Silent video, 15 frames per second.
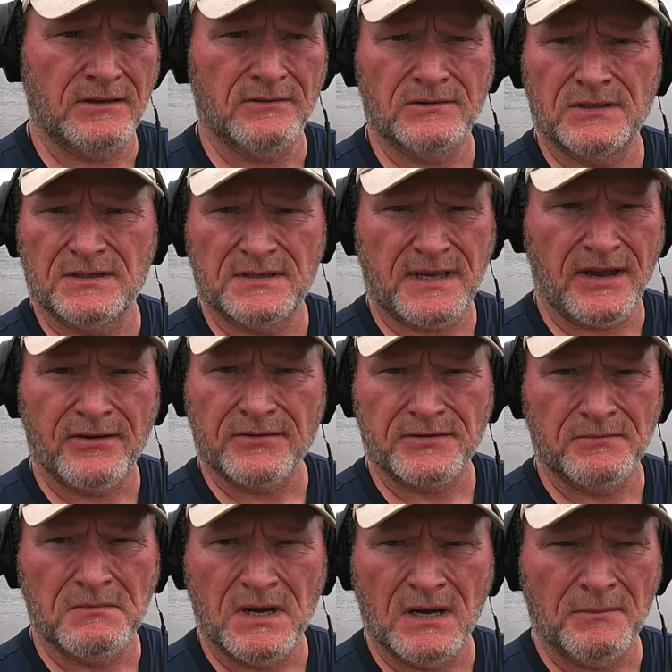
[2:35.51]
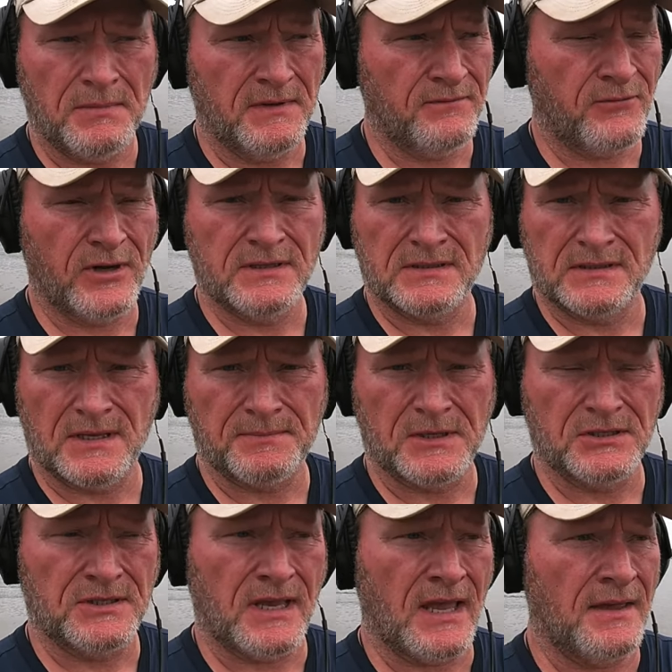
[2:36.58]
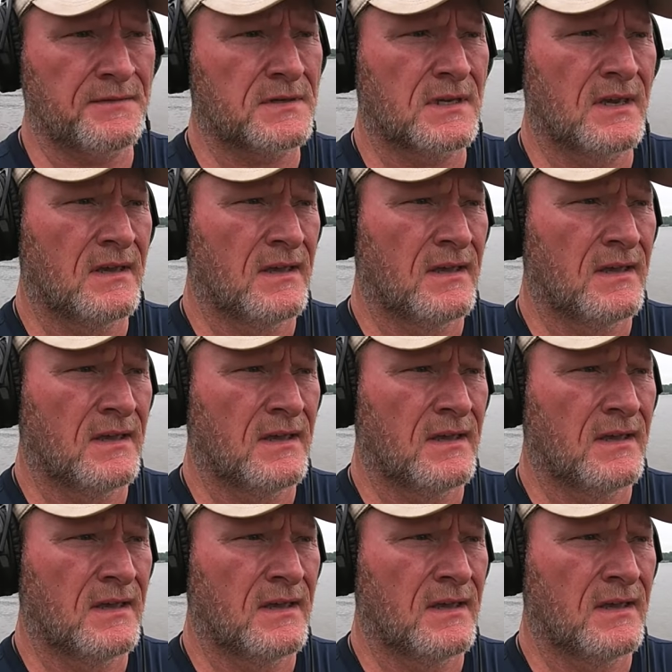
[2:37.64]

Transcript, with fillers: silt just tears them up, freezes up the shafts,